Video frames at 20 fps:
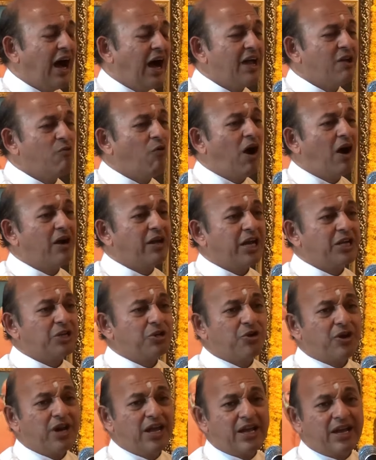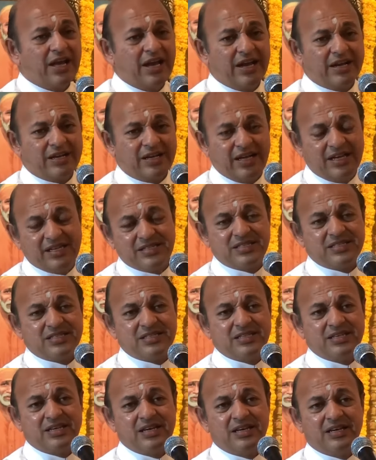I wanted to recollect
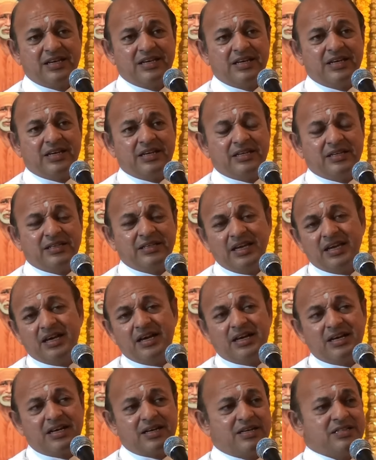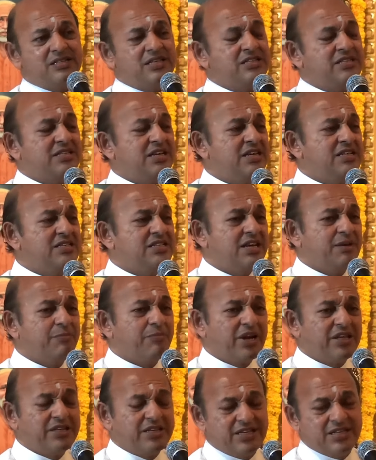is, dear sisters and
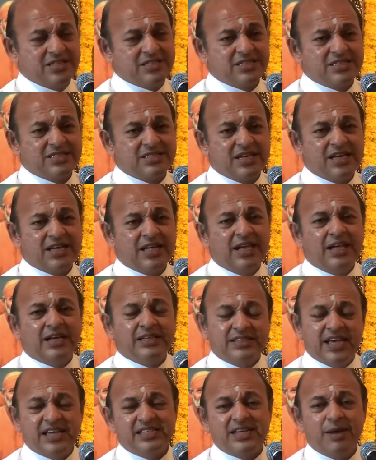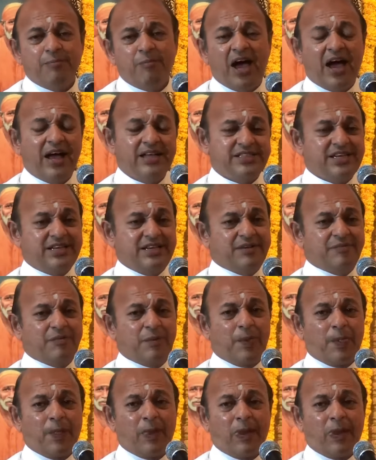brothers, just imagine,